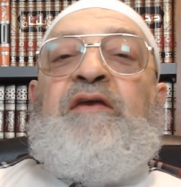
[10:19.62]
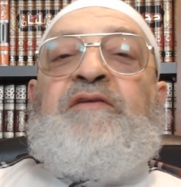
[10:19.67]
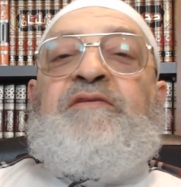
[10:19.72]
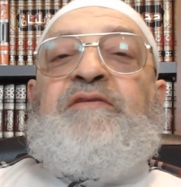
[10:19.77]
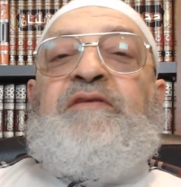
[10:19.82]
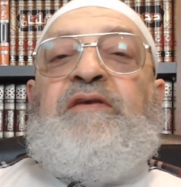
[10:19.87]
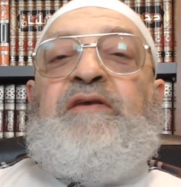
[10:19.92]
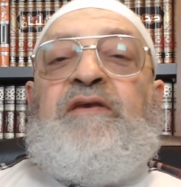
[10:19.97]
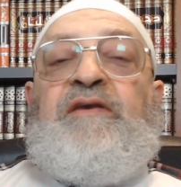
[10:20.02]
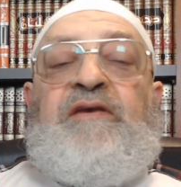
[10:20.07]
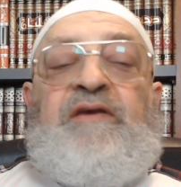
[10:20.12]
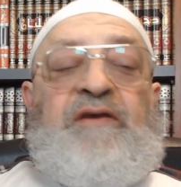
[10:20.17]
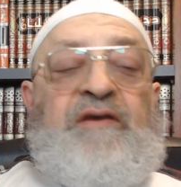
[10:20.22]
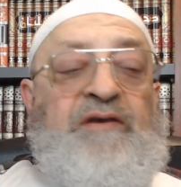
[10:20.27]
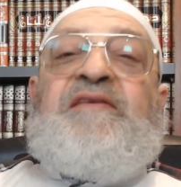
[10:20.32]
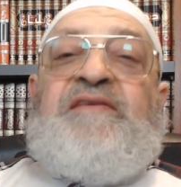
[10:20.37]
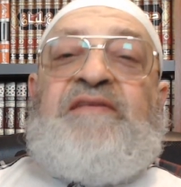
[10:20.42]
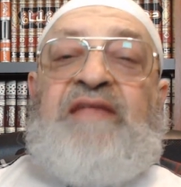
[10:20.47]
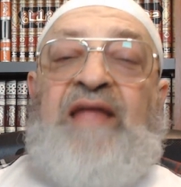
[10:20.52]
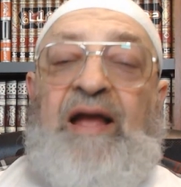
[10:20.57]
is the
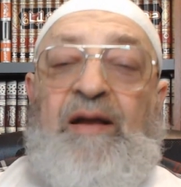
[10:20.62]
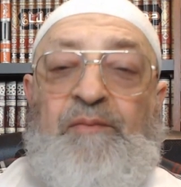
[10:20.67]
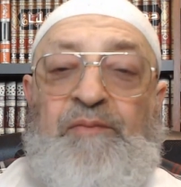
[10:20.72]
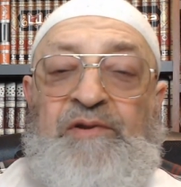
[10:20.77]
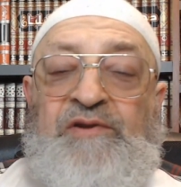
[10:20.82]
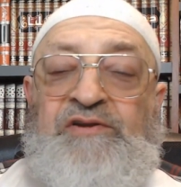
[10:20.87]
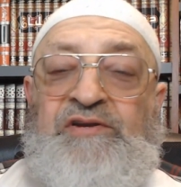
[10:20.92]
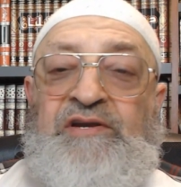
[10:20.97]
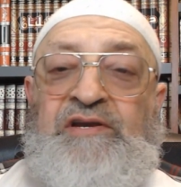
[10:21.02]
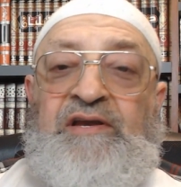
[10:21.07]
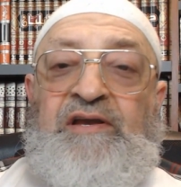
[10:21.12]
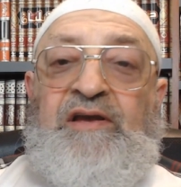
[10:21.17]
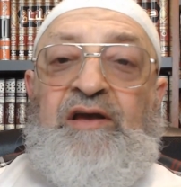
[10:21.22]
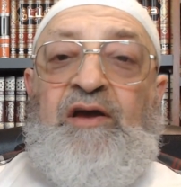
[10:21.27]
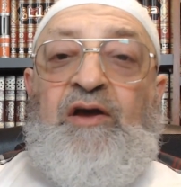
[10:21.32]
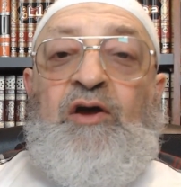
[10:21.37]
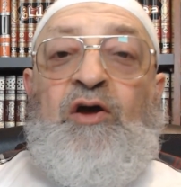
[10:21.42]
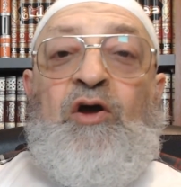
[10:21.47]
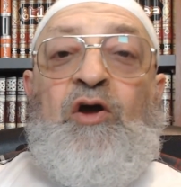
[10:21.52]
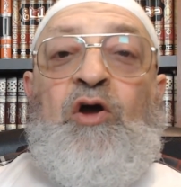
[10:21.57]
establishing
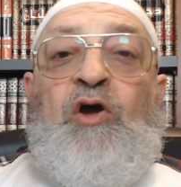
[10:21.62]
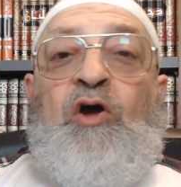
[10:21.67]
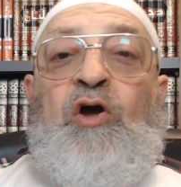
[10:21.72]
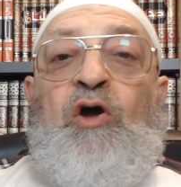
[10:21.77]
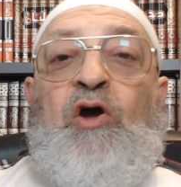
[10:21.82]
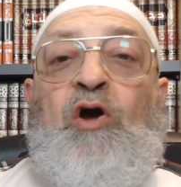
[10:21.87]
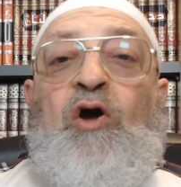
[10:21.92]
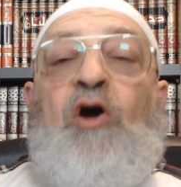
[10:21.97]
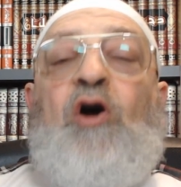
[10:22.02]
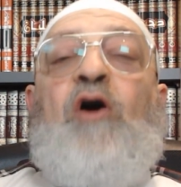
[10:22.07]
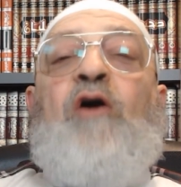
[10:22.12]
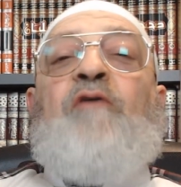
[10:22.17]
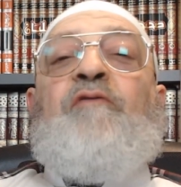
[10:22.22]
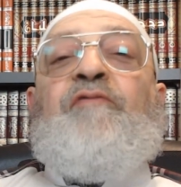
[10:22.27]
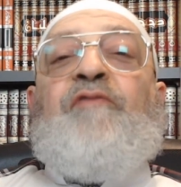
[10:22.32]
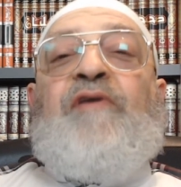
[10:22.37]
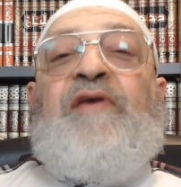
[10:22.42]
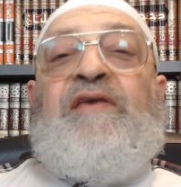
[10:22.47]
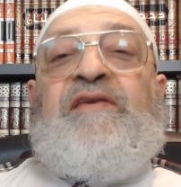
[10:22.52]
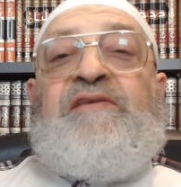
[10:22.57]

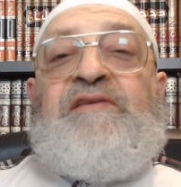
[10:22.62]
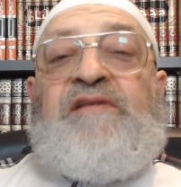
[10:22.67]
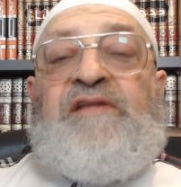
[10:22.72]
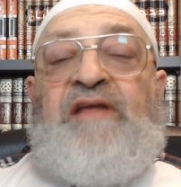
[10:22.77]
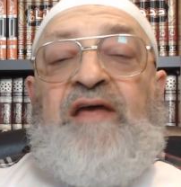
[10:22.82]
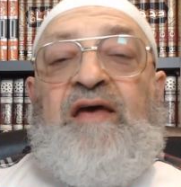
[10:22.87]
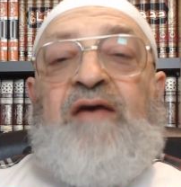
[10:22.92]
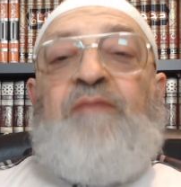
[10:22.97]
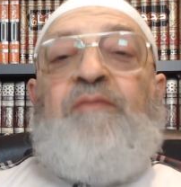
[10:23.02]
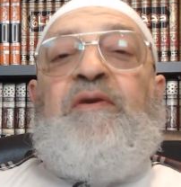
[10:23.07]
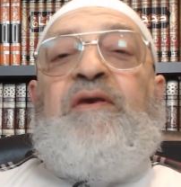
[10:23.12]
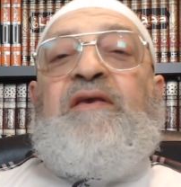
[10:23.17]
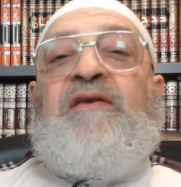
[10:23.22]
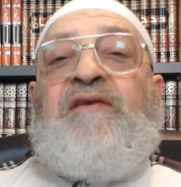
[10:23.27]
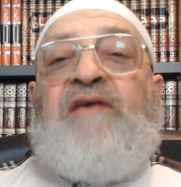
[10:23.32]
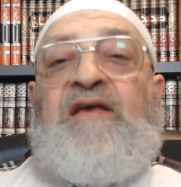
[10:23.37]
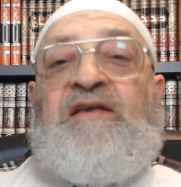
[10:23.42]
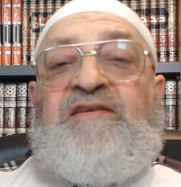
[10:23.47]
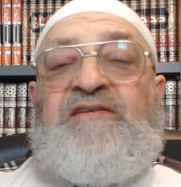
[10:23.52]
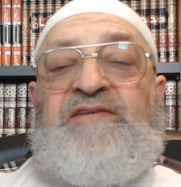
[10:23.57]
of
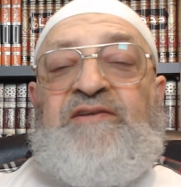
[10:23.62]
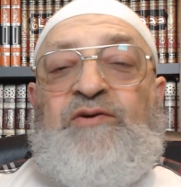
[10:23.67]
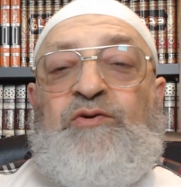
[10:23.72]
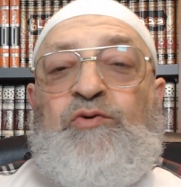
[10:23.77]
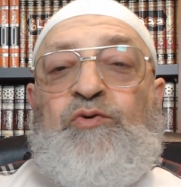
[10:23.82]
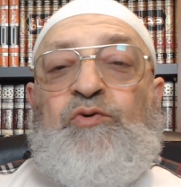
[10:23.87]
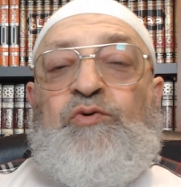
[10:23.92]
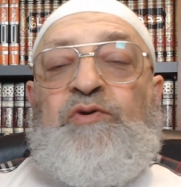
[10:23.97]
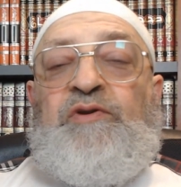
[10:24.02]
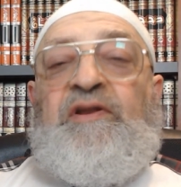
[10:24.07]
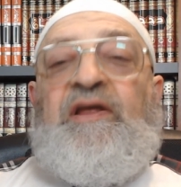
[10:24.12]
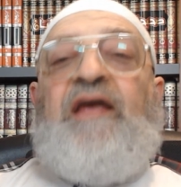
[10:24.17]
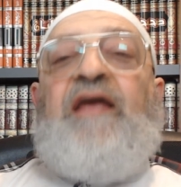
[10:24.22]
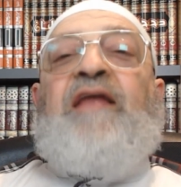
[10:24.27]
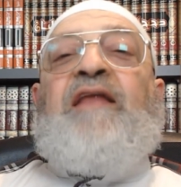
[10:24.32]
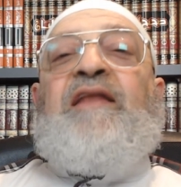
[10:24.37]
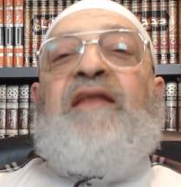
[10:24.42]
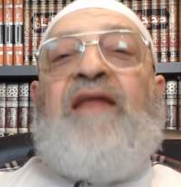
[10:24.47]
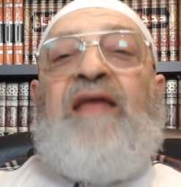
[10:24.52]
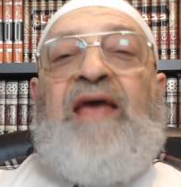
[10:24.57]
Islamic school
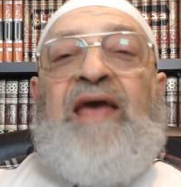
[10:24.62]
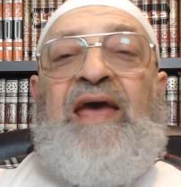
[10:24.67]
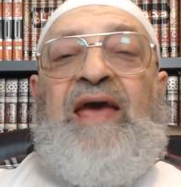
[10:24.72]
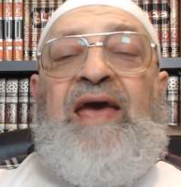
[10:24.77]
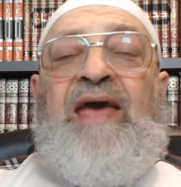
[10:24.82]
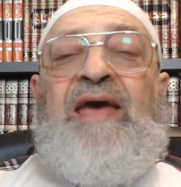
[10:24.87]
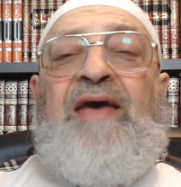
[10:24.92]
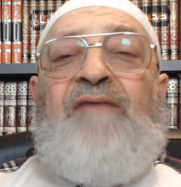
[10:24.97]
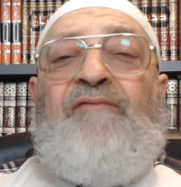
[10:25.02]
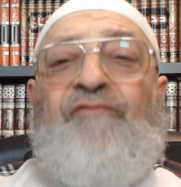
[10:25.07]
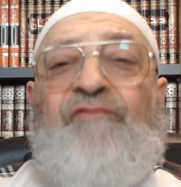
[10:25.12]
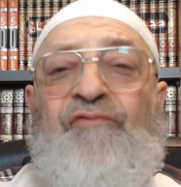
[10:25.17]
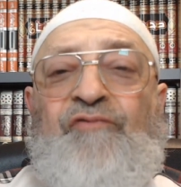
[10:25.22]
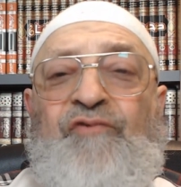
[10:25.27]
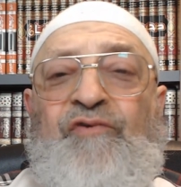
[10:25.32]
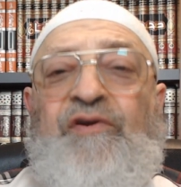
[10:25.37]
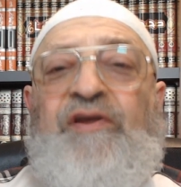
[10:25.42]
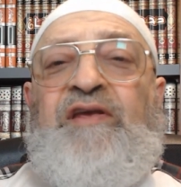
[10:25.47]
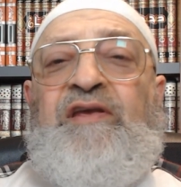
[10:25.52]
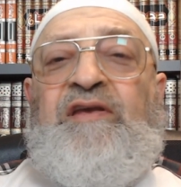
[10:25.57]
in
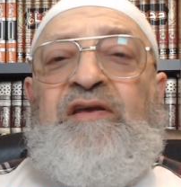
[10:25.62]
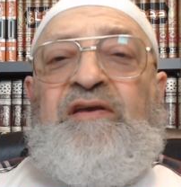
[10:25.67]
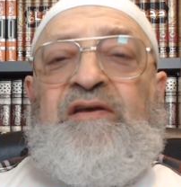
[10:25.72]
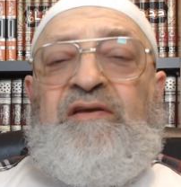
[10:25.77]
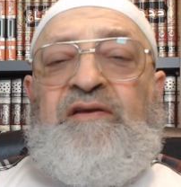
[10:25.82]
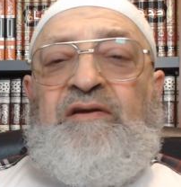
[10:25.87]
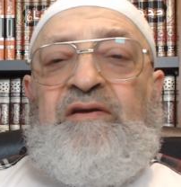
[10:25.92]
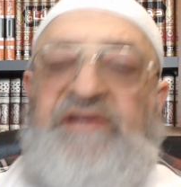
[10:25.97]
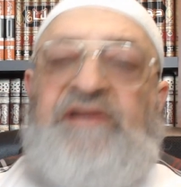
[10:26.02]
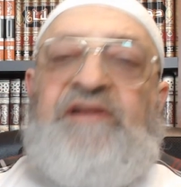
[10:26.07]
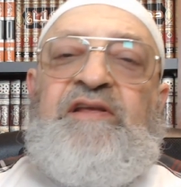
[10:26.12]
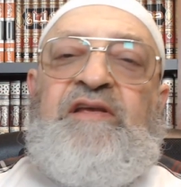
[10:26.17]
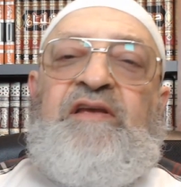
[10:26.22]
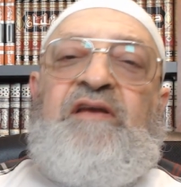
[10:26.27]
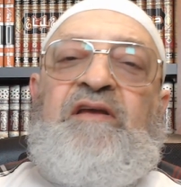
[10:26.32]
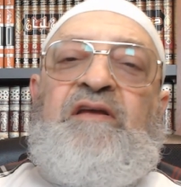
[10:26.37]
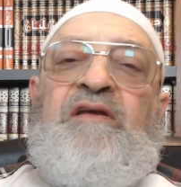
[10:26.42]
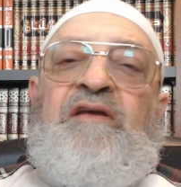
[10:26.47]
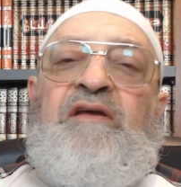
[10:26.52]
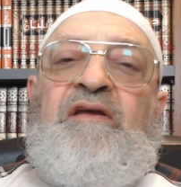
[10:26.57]
every
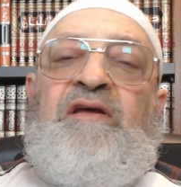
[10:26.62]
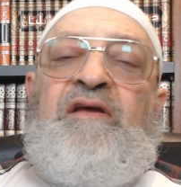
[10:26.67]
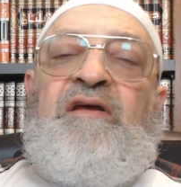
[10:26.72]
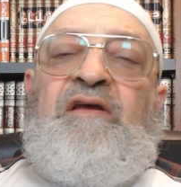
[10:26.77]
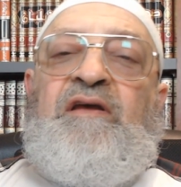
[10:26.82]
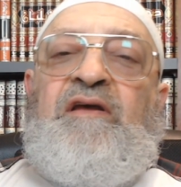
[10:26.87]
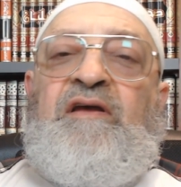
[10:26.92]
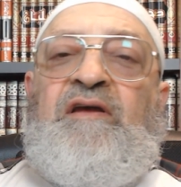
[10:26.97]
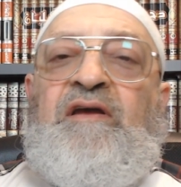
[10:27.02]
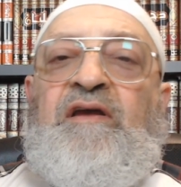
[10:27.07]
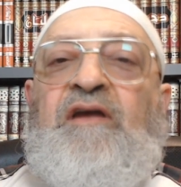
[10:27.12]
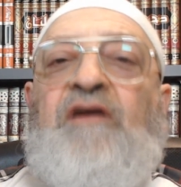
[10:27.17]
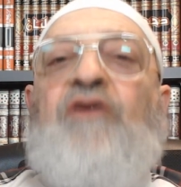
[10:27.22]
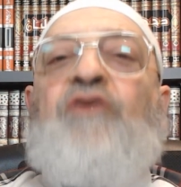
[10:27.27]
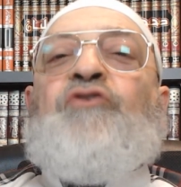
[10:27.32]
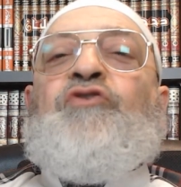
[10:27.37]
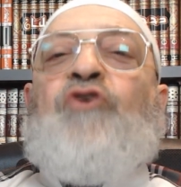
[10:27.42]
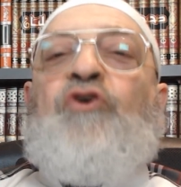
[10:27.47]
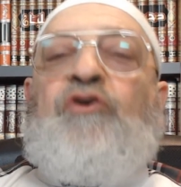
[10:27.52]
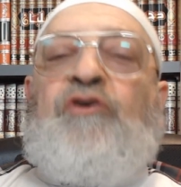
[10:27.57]
city
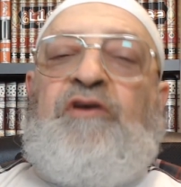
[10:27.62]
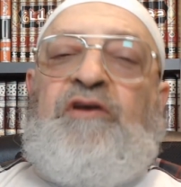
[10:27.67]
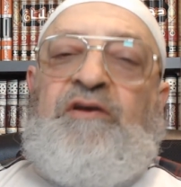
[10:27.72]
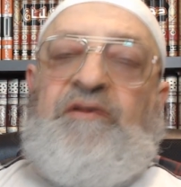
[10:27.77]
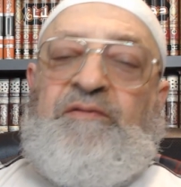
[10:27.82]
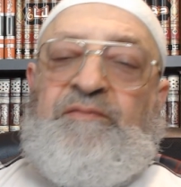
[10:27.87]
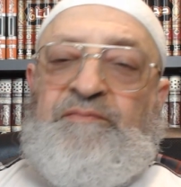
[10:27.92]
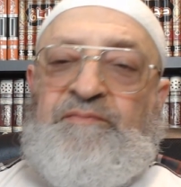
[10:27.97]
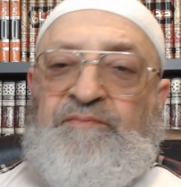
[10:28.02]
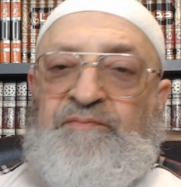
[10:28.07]
in Turkey.